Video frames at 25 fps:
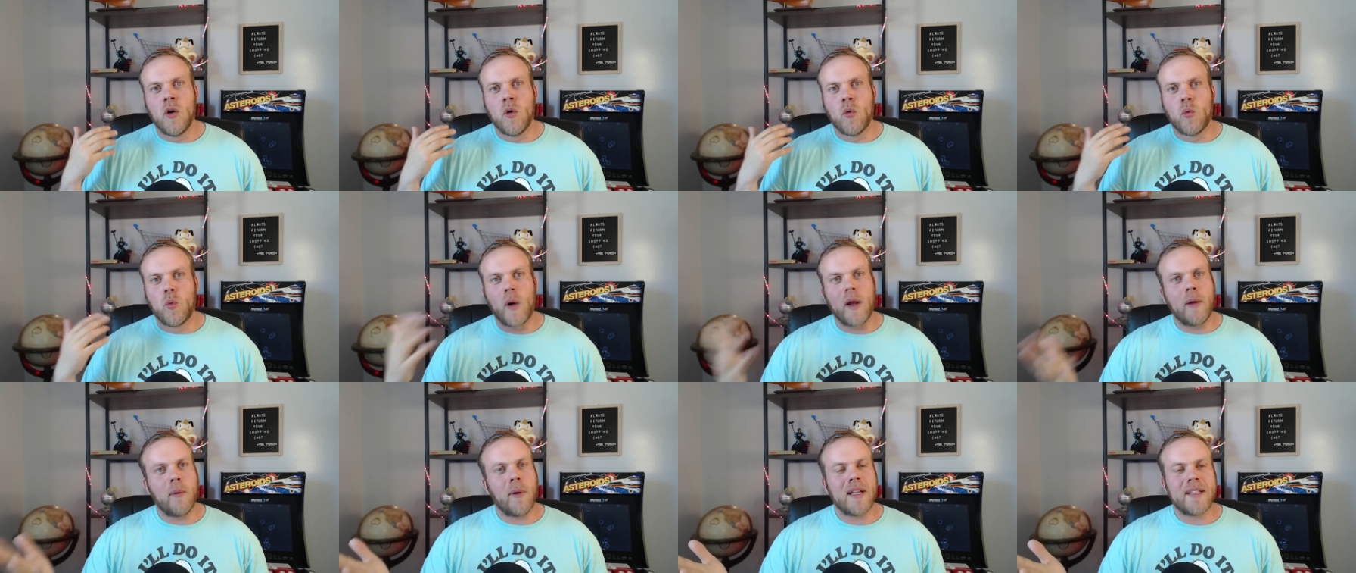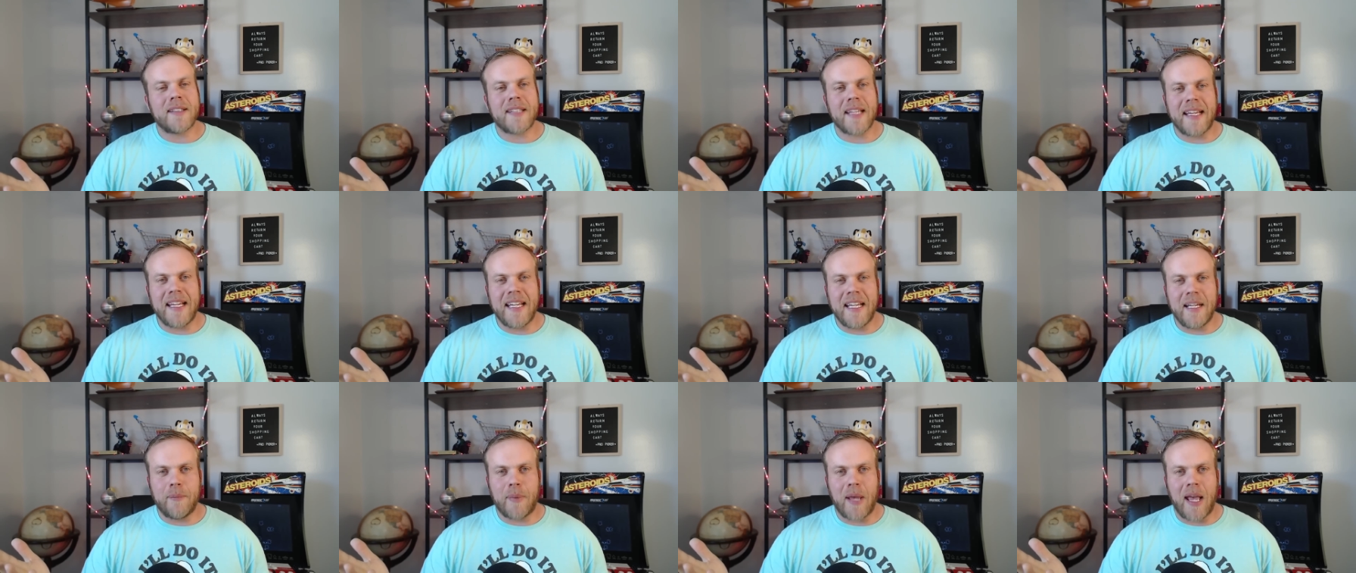We went to
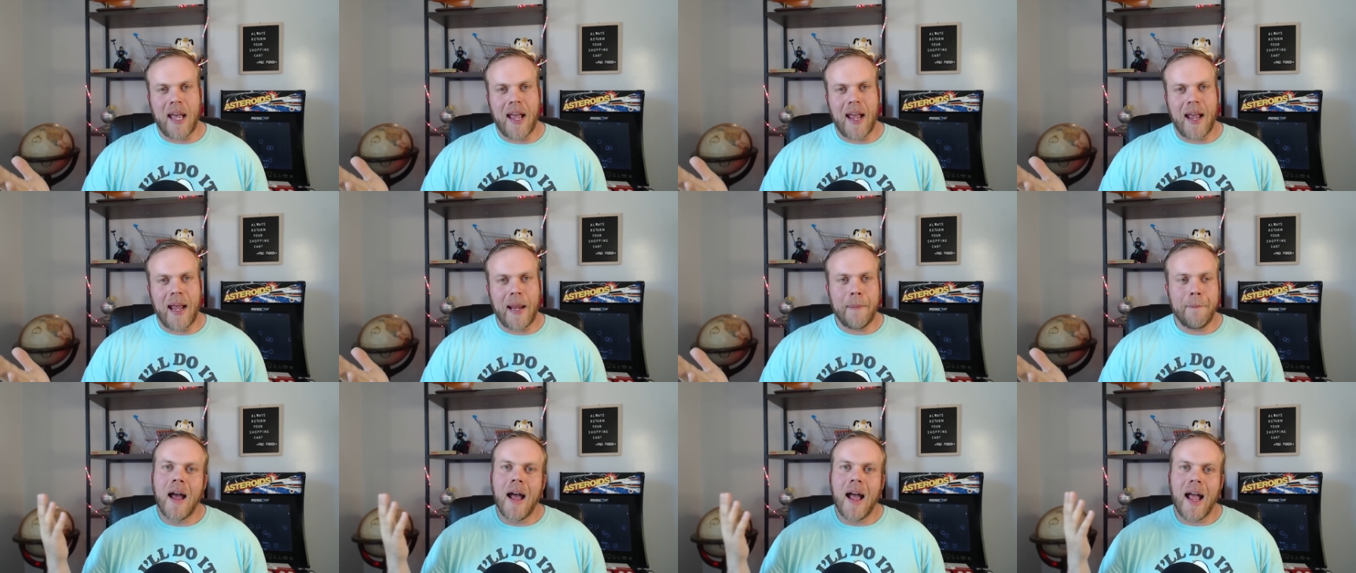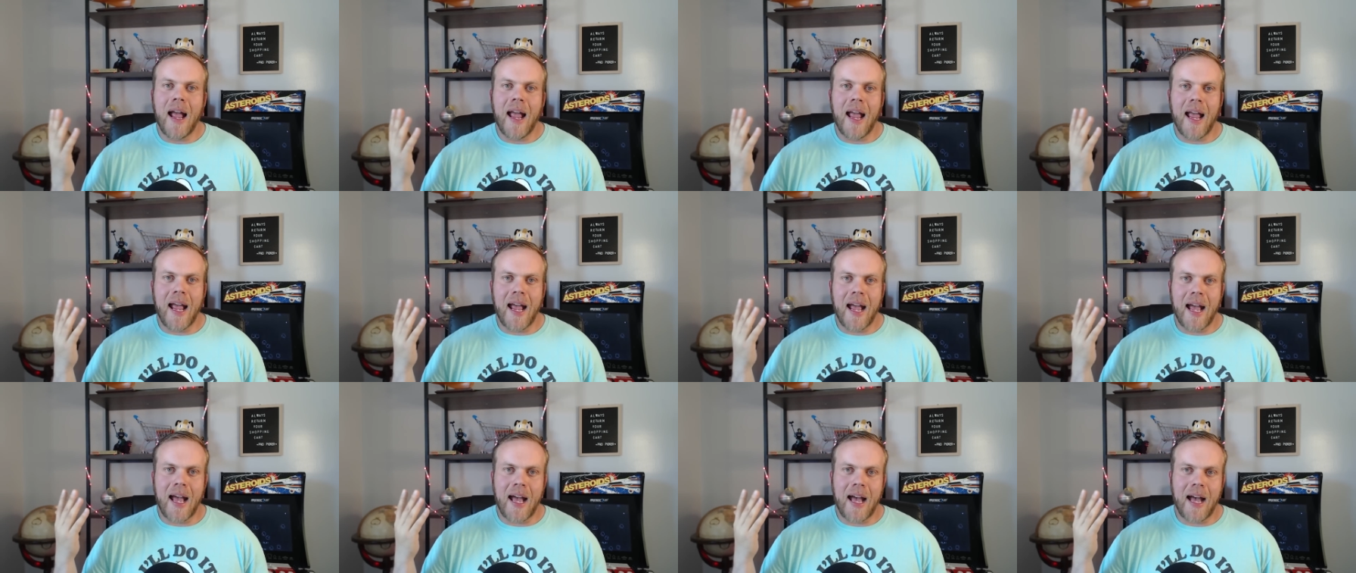eBay
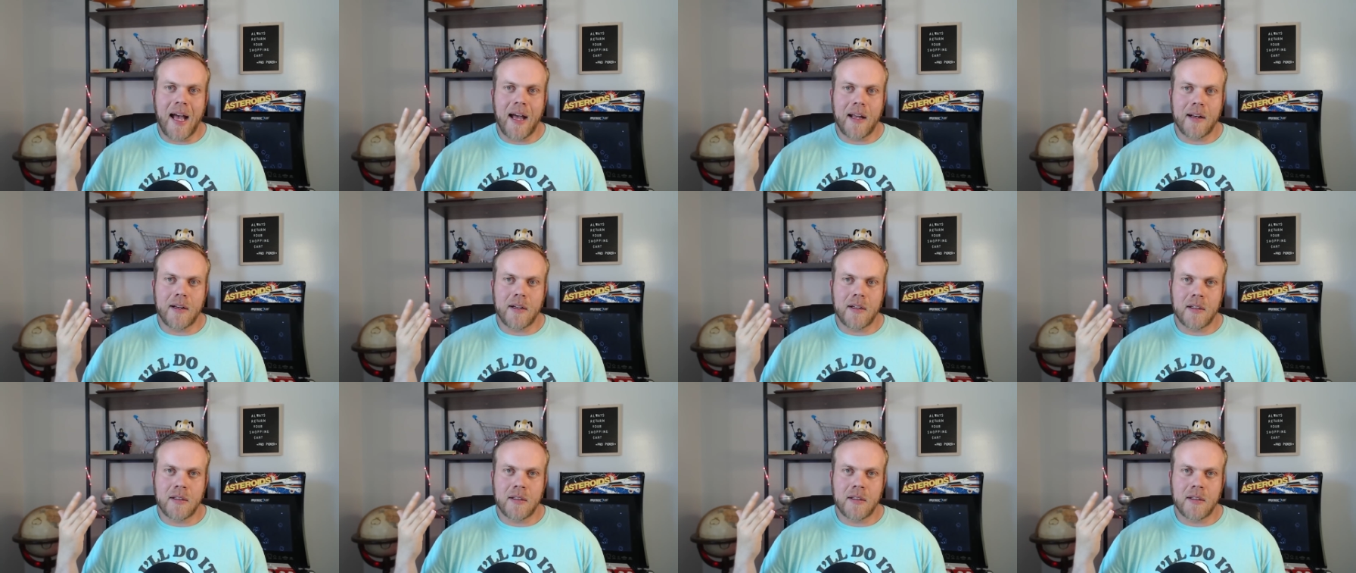and